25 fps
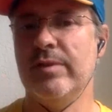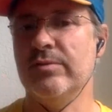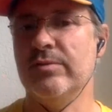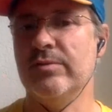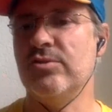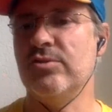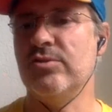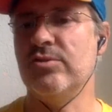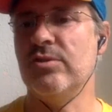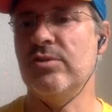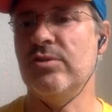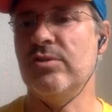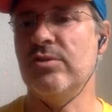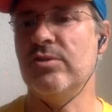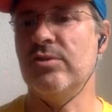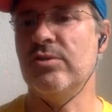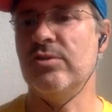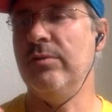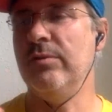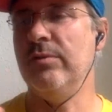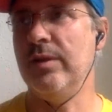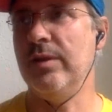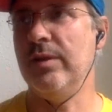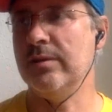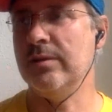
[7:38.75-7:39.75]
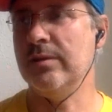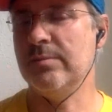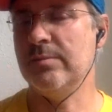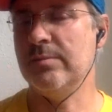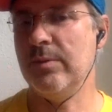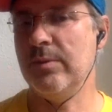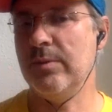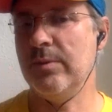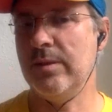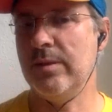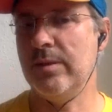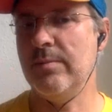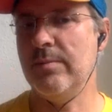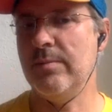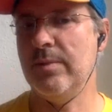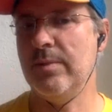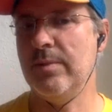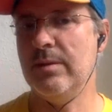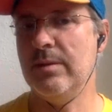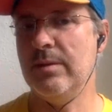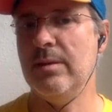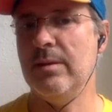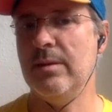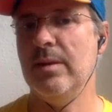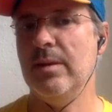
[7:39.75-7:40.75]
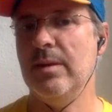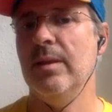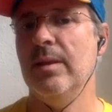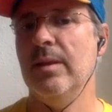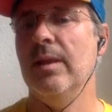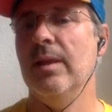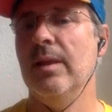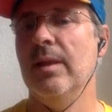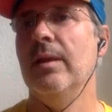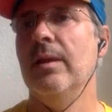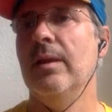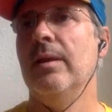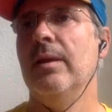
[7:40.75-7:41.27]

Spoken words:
They'll try new things with them. Yeah?